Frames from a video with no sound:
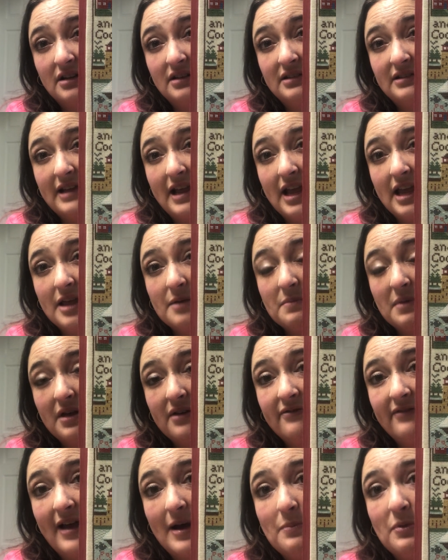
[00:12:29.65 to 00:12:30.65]
same
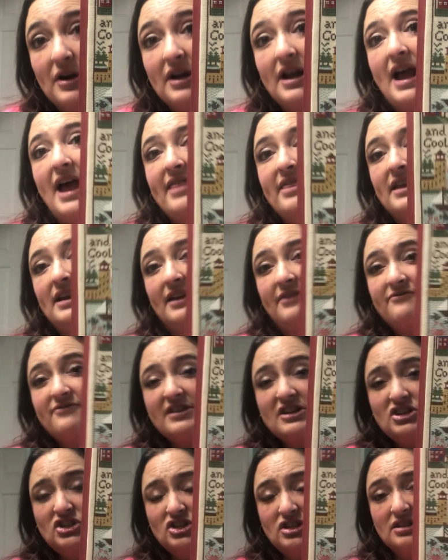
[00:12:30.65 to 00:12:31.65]
fabric, and then I
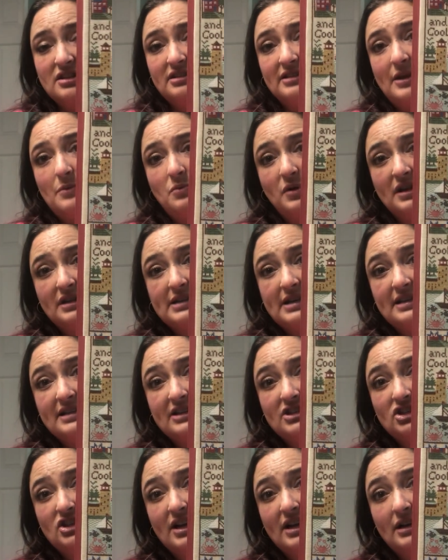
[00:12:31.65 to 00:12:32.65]
finished it the same way as I did
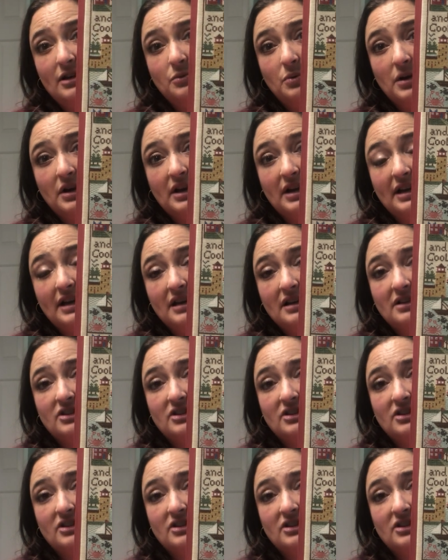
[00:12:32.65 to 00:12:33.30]
January,